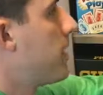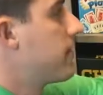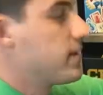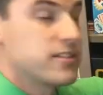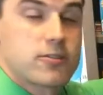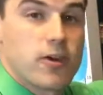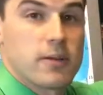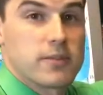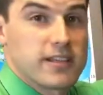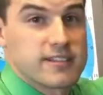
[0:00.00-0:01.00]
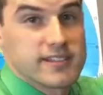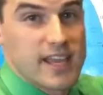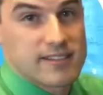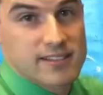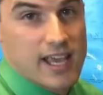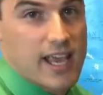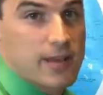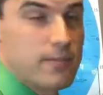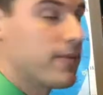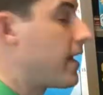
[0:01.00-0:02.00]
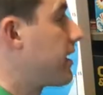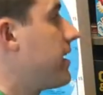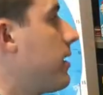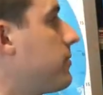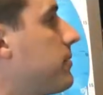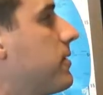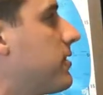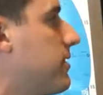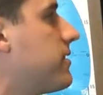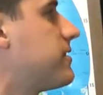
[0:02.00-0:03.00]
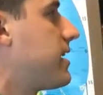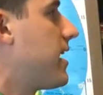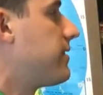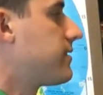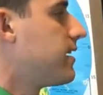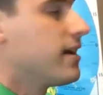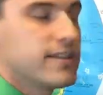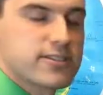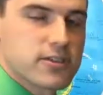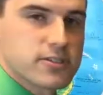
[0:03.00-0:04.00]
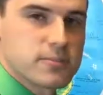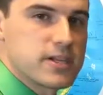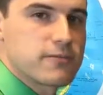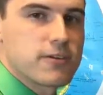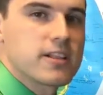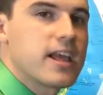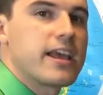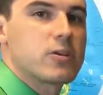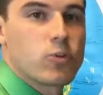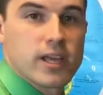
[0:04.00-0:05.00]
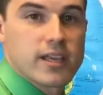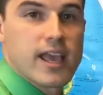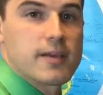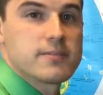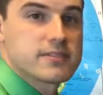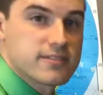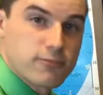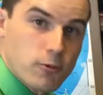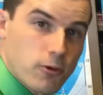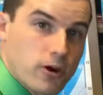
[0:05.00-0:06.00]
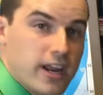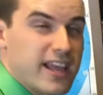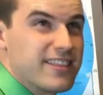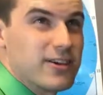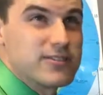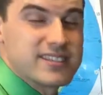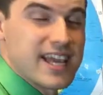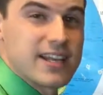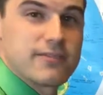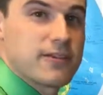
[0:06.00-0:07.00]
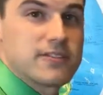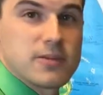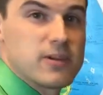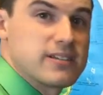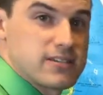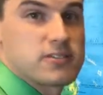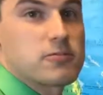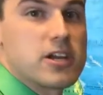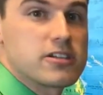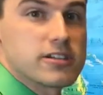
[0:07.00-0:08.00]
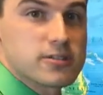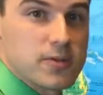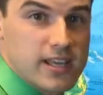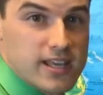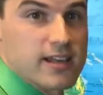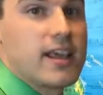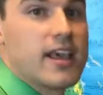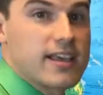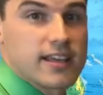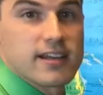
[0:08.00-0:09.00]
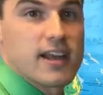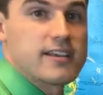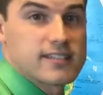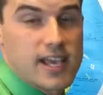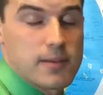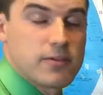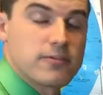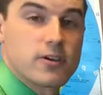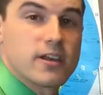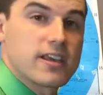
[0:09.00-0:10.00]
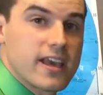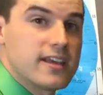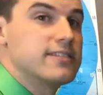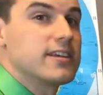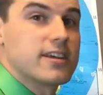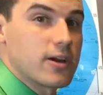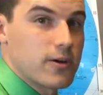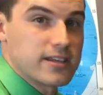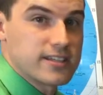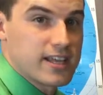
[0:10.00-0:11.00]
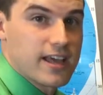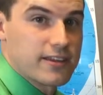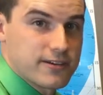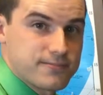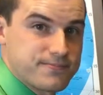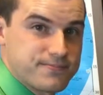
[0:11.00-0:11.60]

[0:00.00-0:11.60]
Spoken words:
We have a scrambling states game that can help them learn their states. So some different light quick games for in those 10 to 15 minute situations we can get a nice game of kids and going together.